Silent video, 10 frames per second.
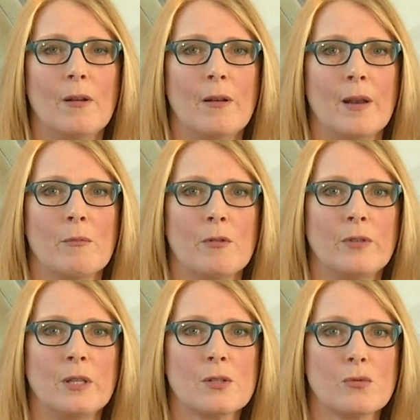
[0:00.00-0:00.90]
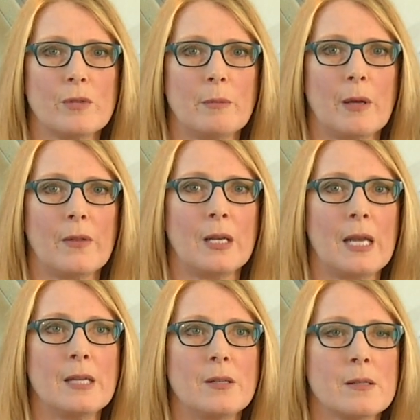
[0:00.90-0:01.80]
a number of years already, by then
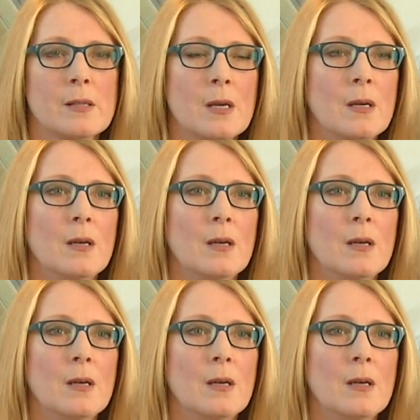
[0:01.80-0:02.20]
8 years,